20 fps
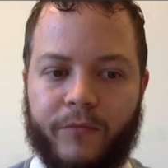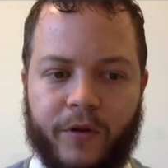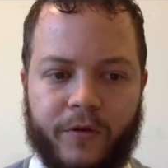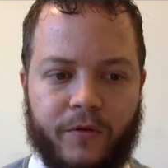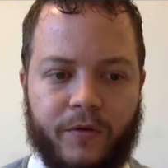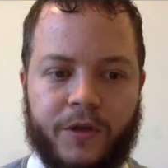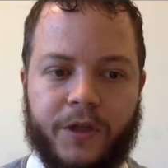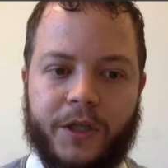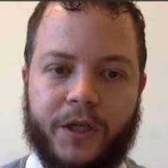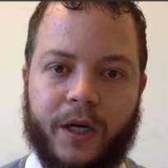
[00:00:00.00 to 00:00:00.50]

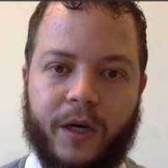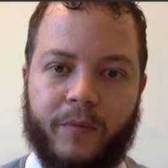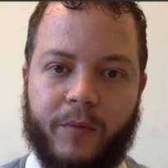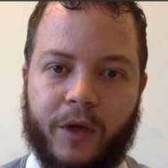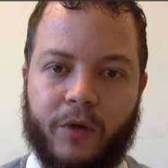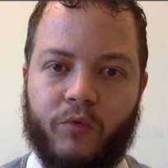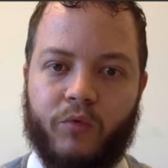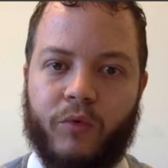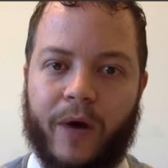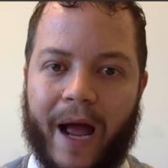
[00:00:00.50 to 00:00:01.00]
These are just gonna
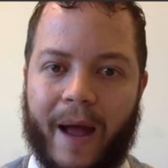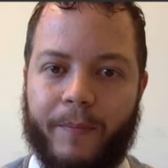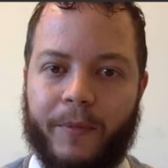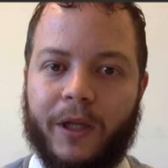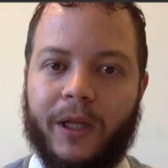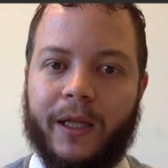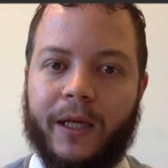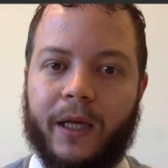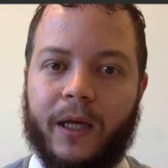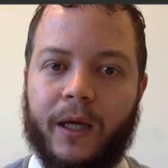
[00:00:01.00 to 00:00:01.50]
be
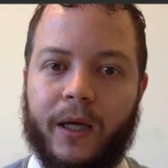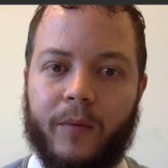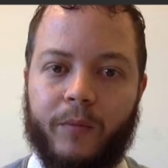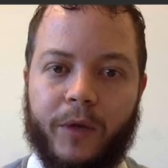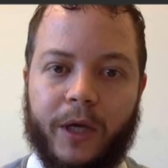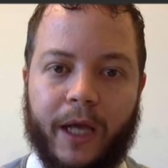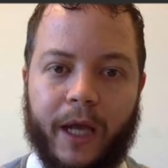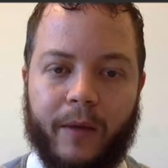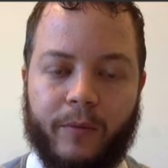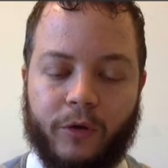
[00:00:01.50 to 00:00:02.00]
rapidly
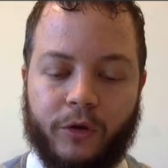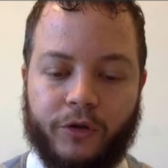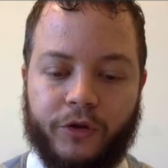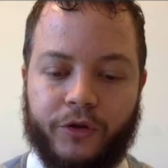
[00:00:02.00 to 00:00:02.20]
being able